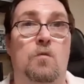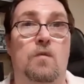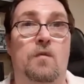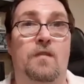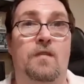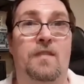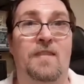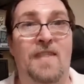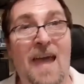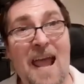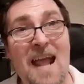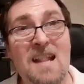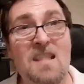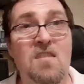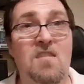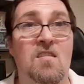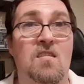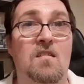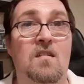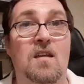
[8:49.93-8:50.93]

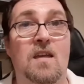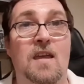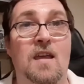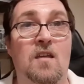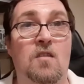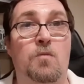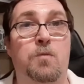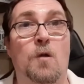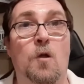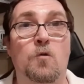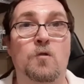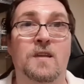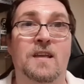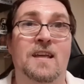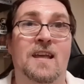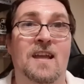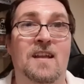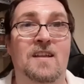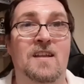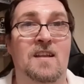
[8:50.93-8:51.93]
That's Exploding
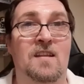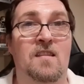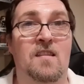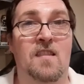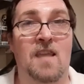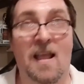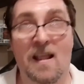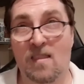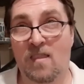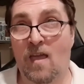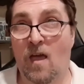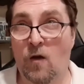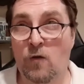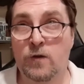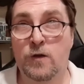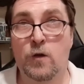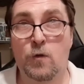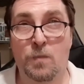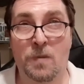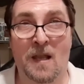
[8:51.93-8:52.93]
Kittens. That's how
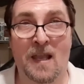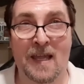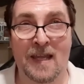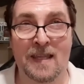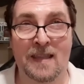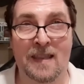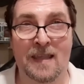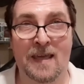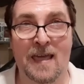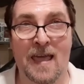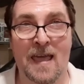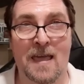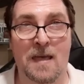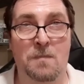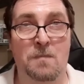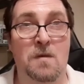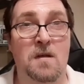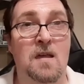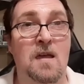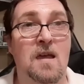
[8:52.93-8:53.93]
you play the game.
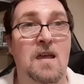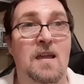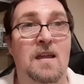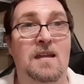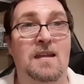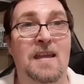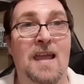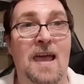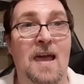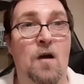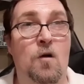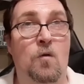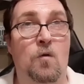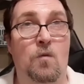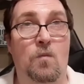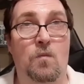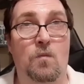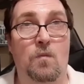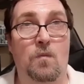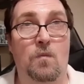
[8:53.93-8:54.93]
Now,
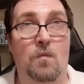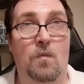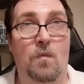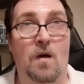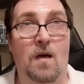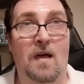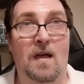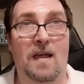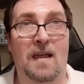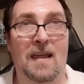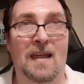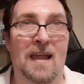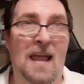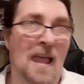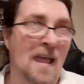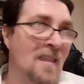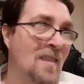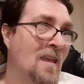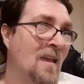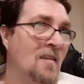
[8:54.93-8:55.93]

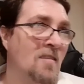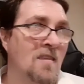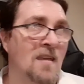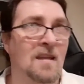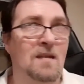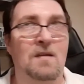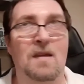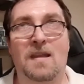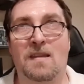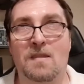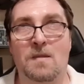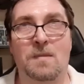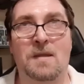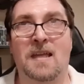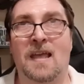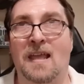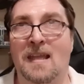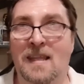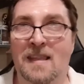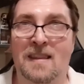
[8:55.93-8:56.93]
as I said at the
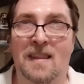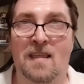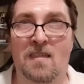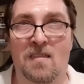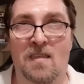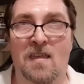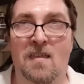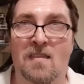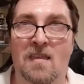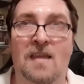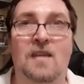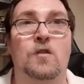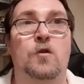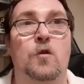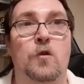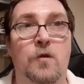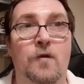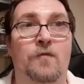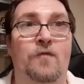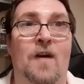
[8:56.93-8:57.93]
beginning, this is a
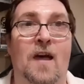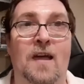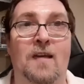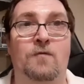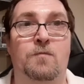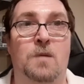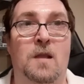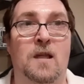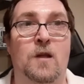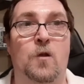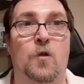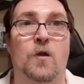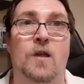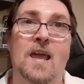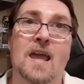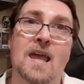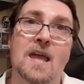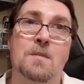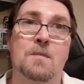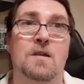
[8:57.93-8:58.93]
2 to 5 player
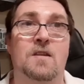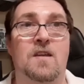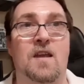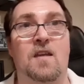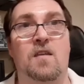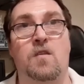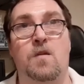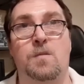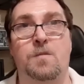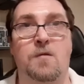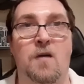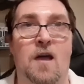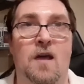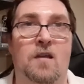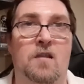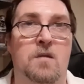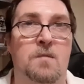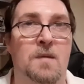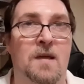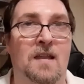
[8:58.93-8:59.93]
game. It takes
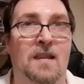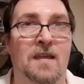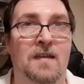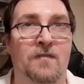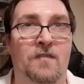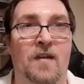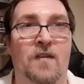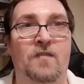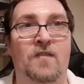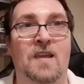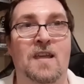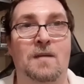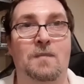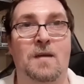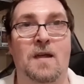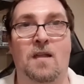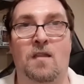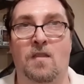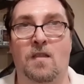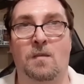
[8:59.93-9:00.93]
approximately 15
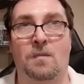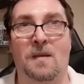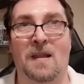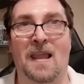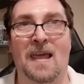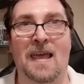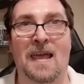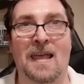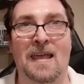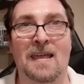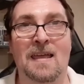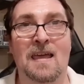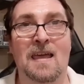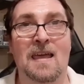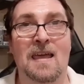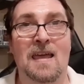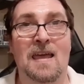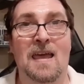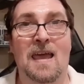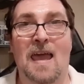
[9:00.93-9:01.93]
minutes to play,
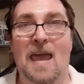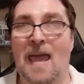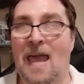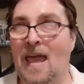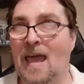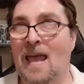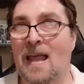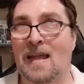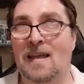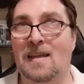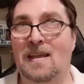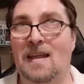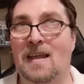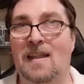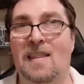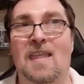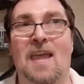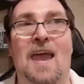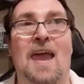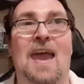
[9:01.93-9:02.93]
and
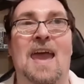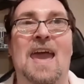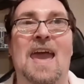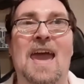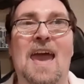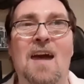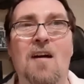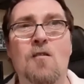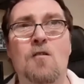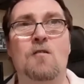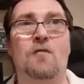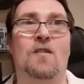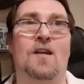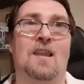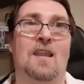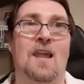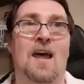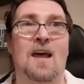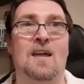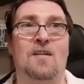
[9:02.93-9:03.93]
it's a hell of a
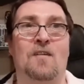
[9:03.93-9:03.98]
lot